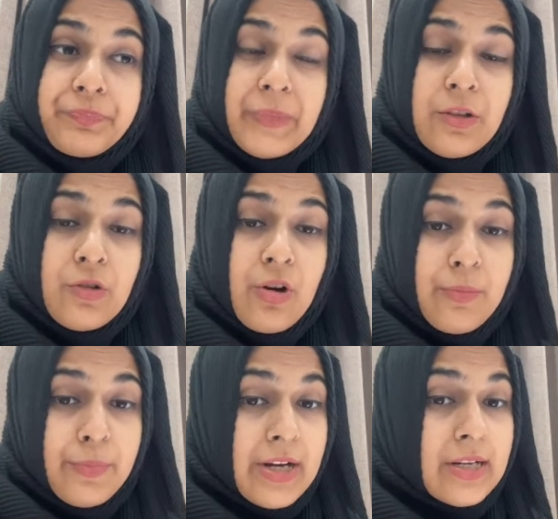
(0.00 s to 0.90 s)

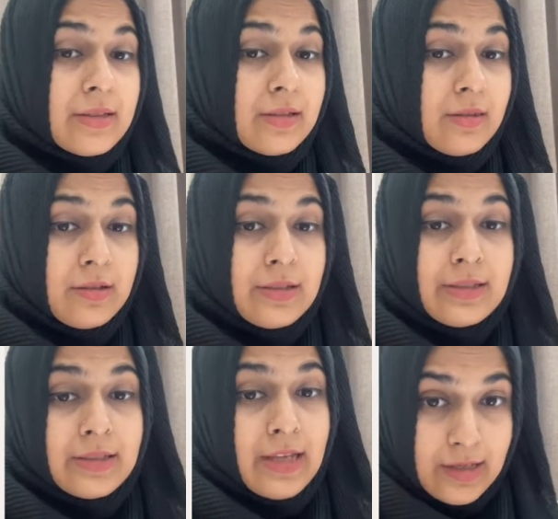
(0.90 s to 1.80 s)
incorporates the
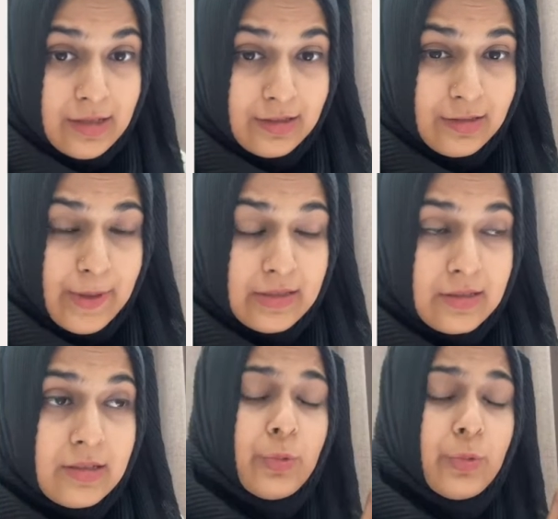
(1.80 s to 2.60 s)
selling expenses.